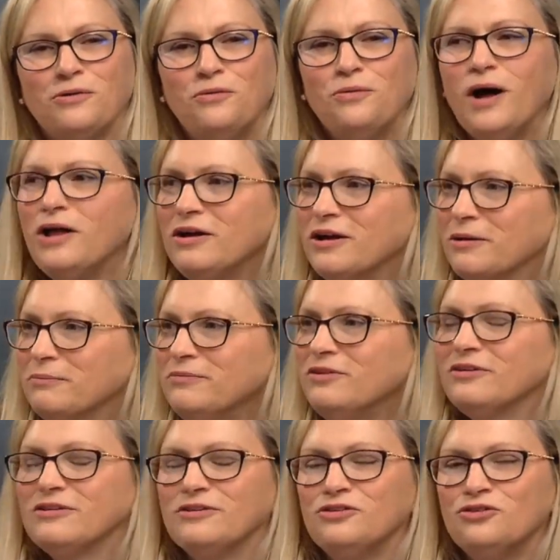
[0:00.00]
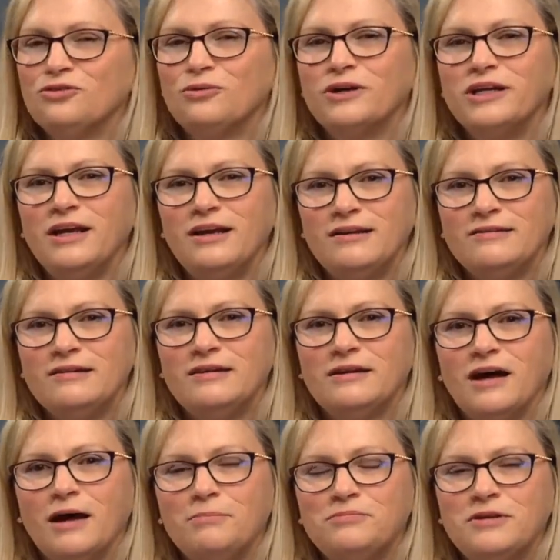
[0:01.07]
welcome to this 2018
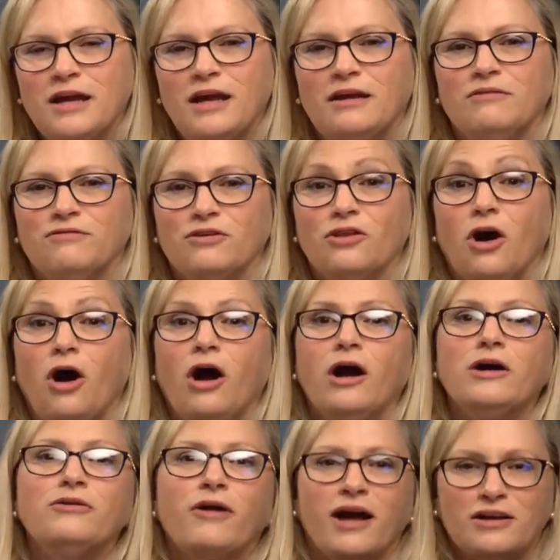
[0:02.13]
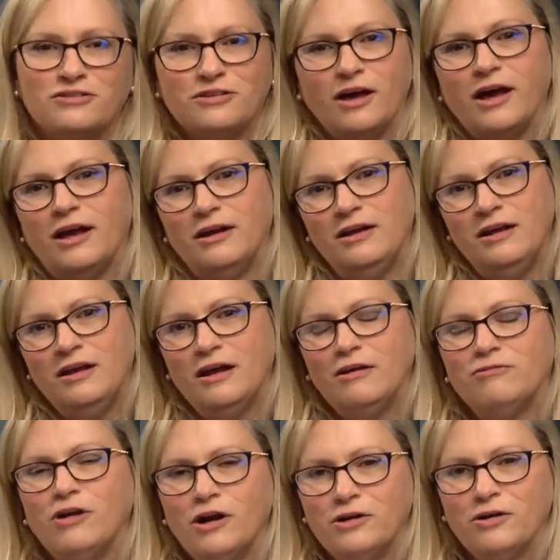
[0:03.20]
update for the hard rock side
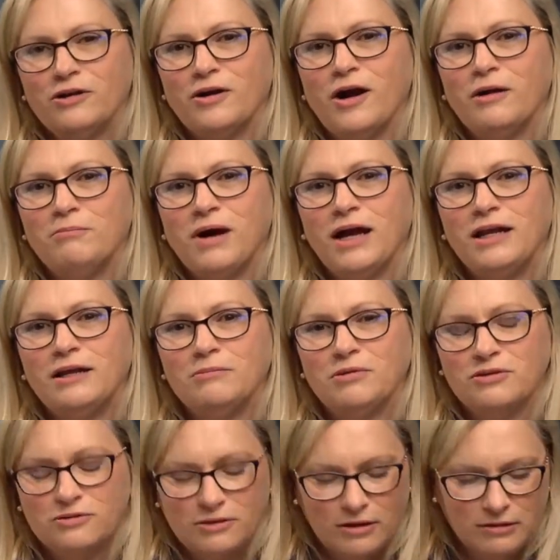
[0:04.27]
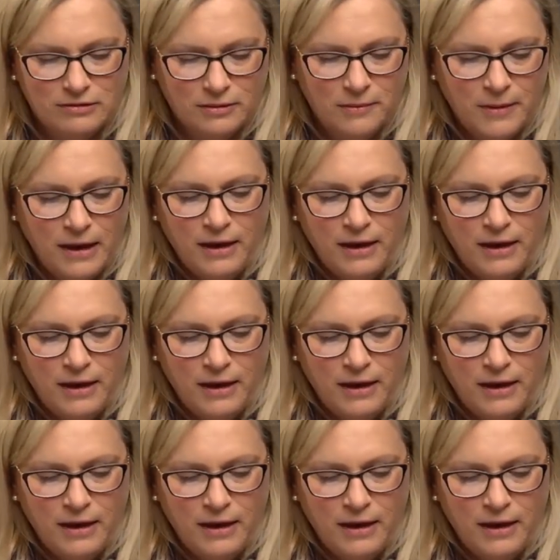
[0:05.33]
of our underground mining business.